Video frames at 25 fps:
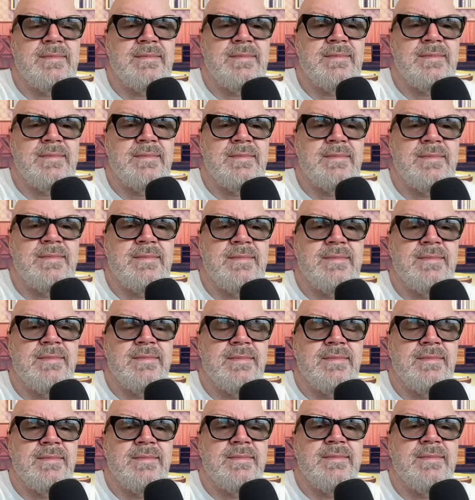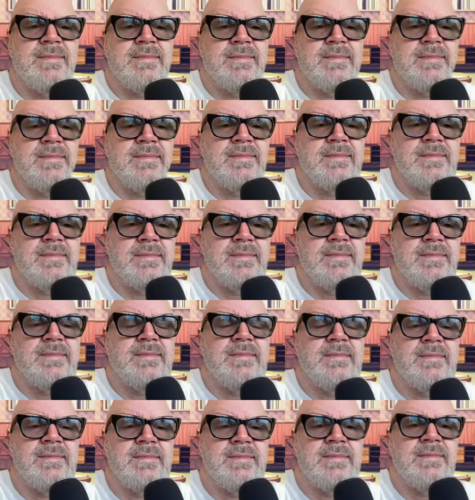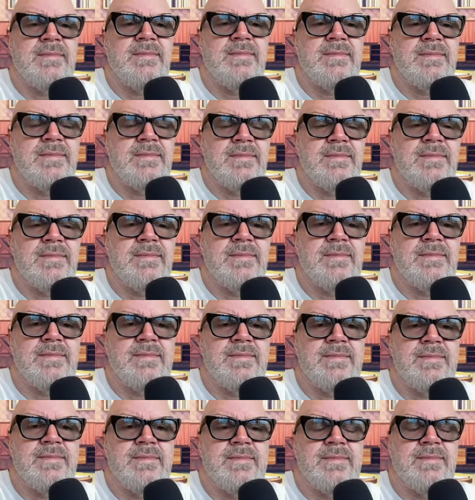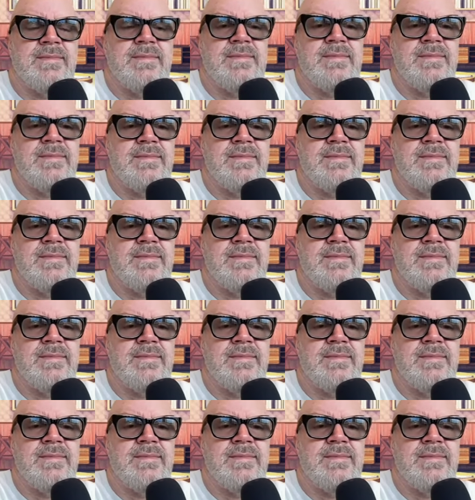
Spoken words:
(silent)